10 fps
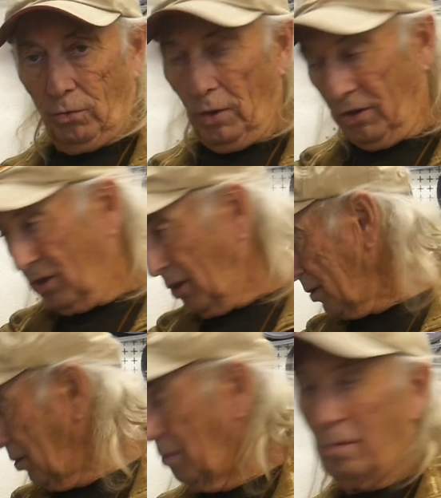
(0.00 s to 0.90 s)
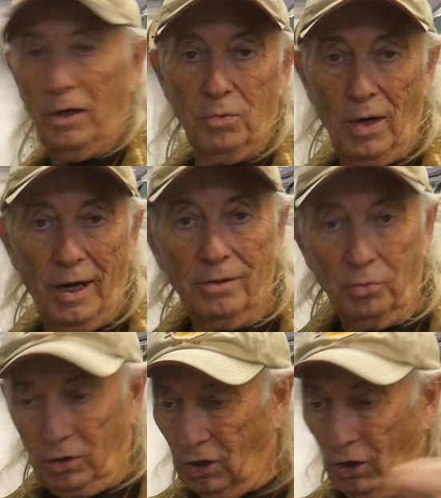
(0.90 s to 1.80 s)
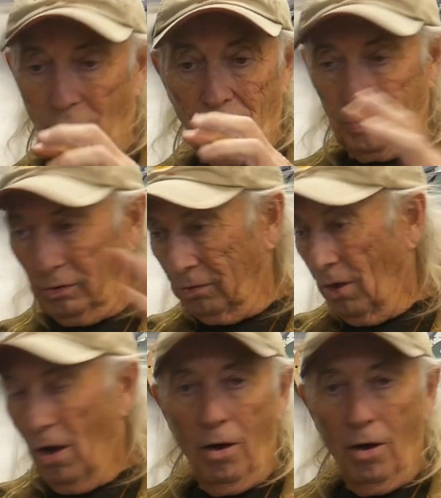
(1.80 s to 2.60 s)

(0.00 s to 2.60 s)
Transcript: It wasn't stuck to the bed right. There was curls and